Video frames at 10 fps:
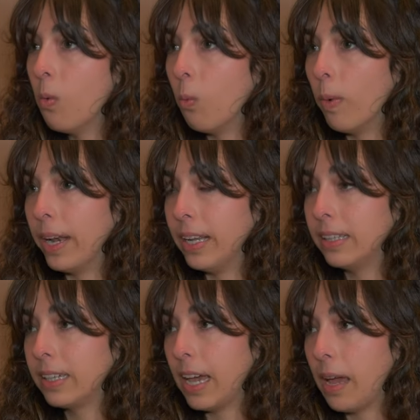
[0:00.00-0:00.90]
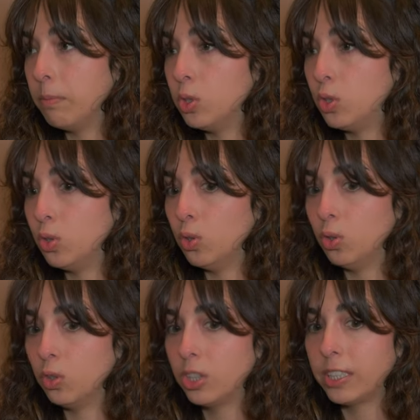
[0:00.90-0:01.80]
when it came
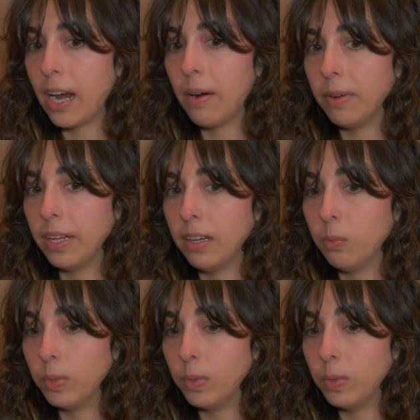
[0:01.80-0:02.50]
to sharing